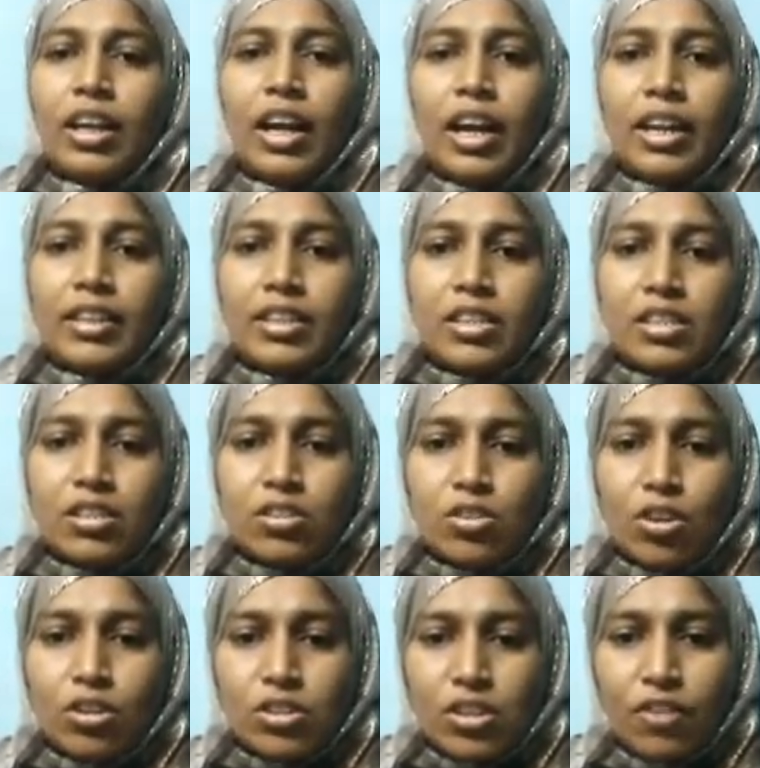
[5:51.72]
And this is
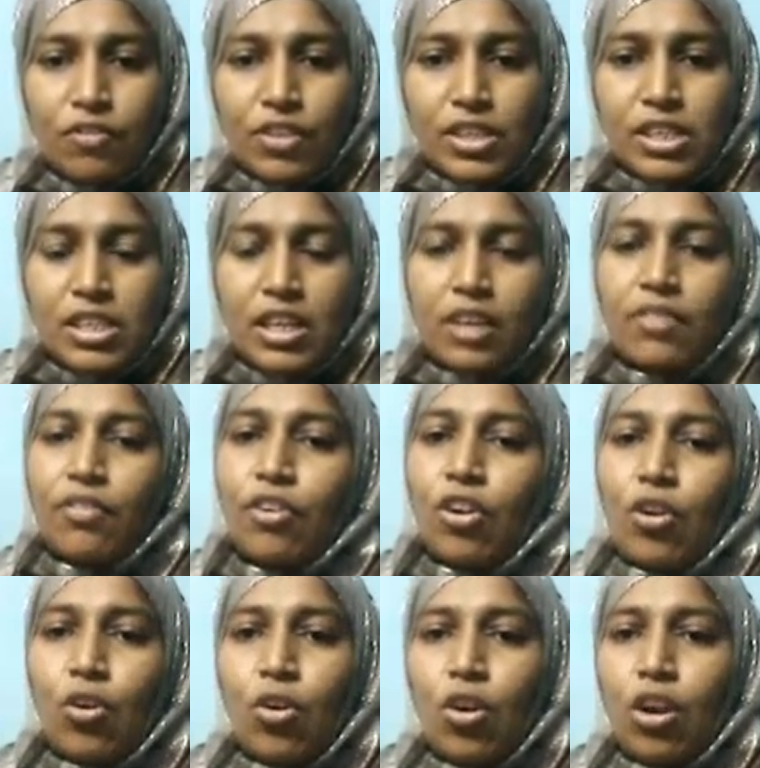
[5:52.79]
also fixed
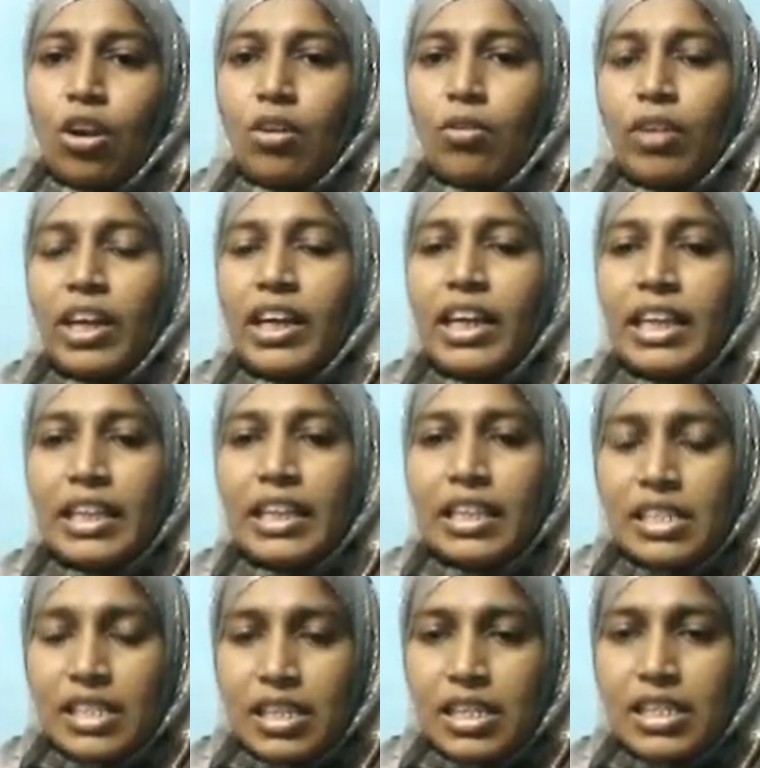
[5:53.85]
for all. Only
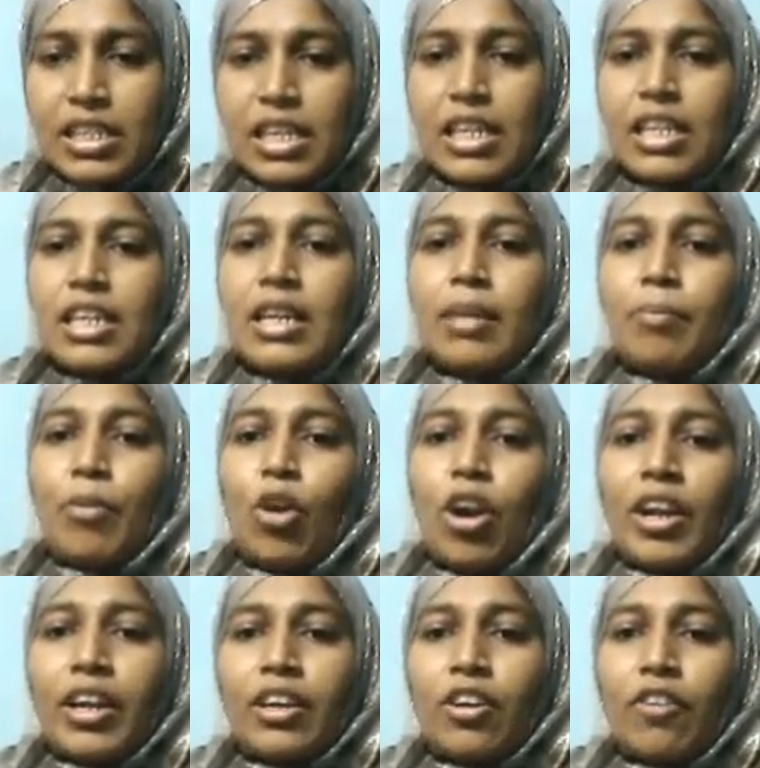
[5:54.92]
this is
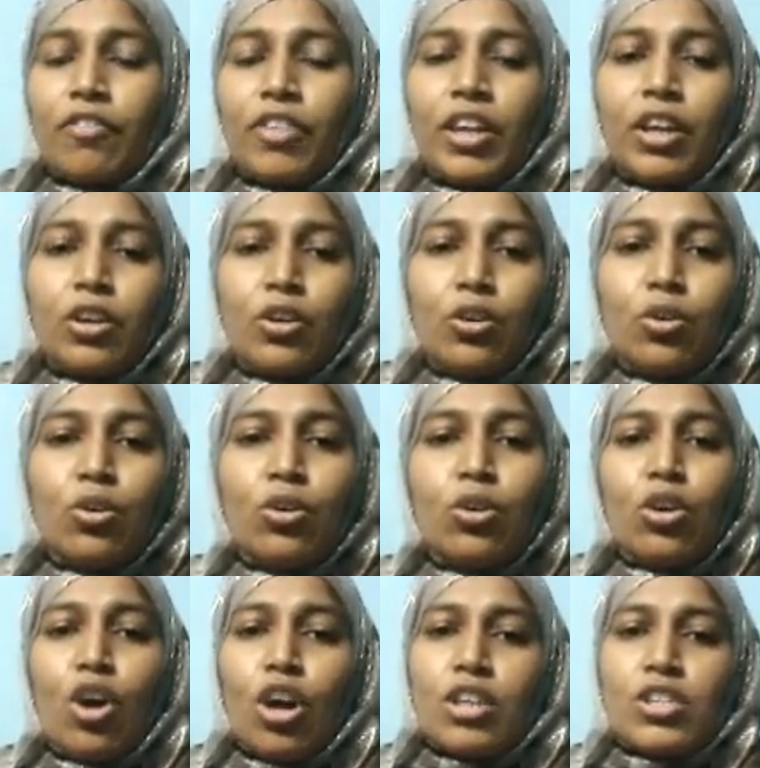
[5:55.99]
product of the
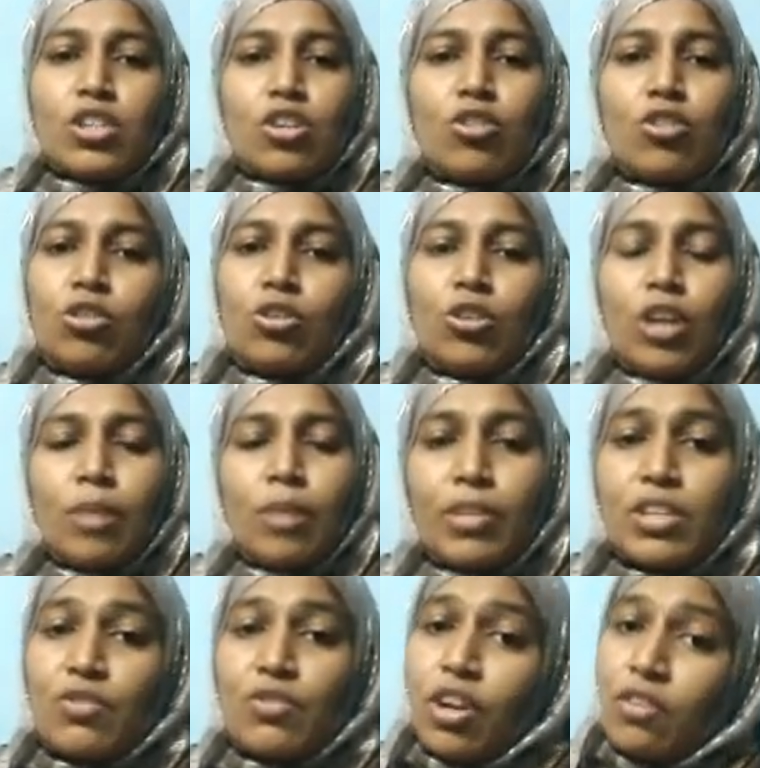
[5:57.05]
2 consecutive
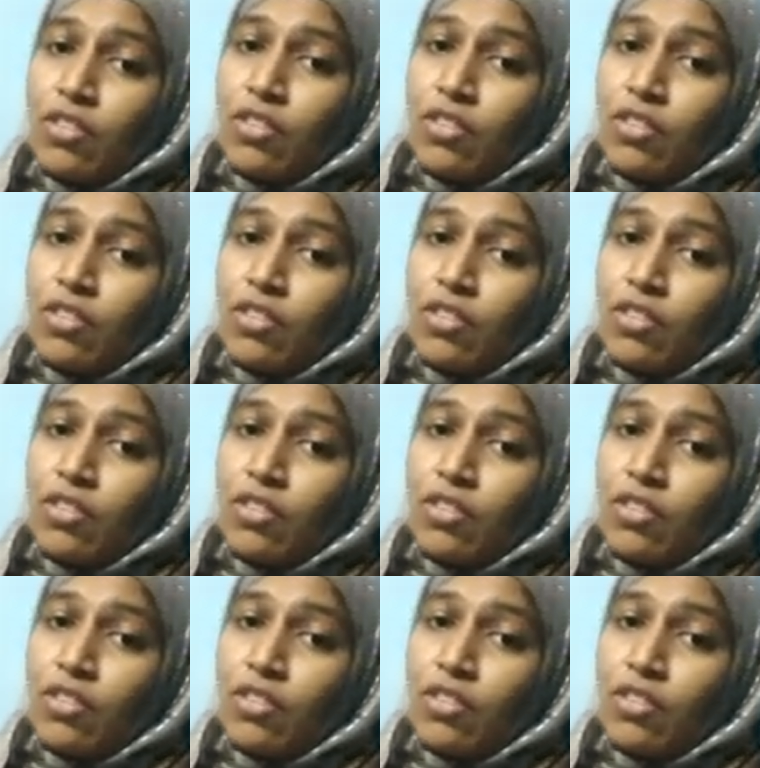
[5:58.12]
numbers for